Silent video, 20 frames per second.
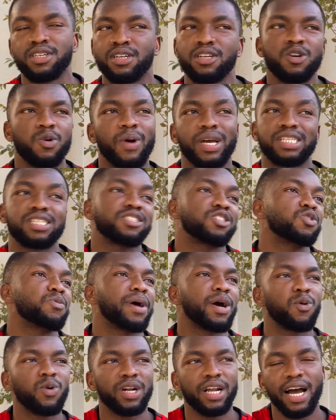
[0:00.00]
questions you
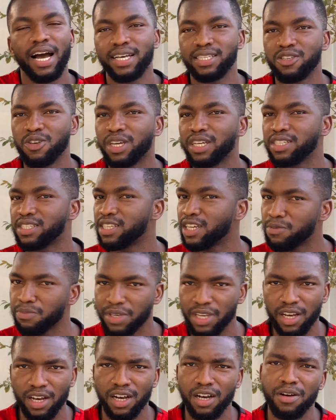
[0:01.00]
might want to ask, you can send
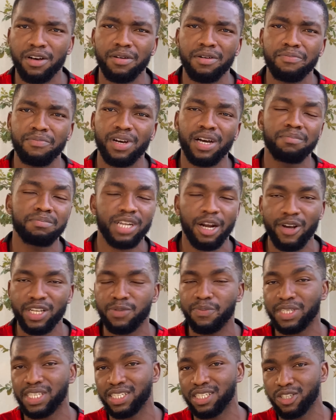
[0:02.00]
me
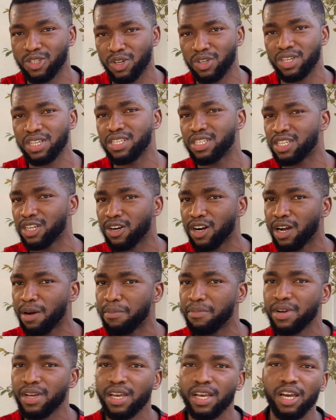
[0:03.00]
direct messages on
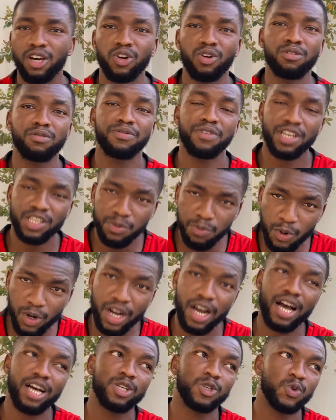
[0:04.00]
Instagram and on Facebook
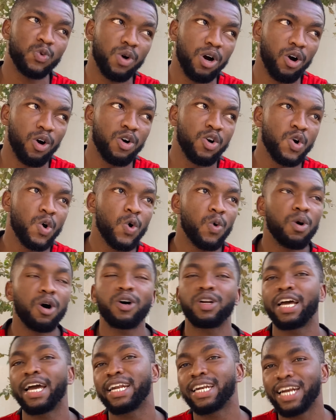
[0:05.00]
as well. Well,
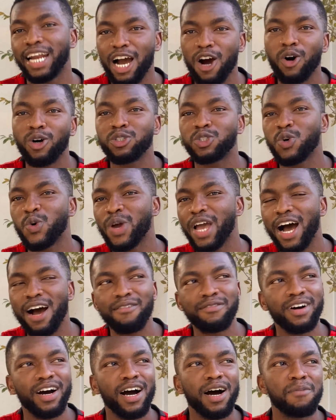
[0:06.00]
and now also we
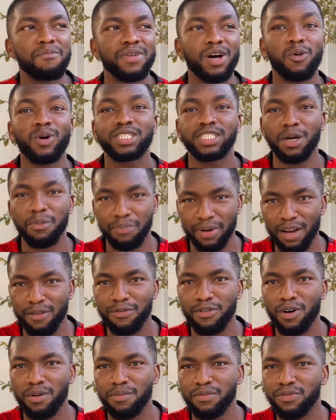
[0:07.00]
have a WhatsApp
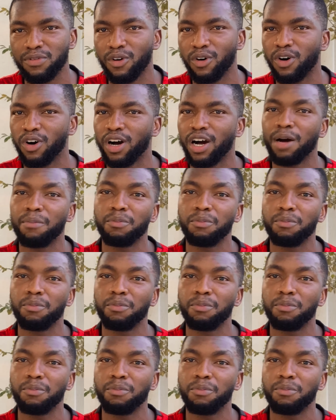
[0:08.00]
platform for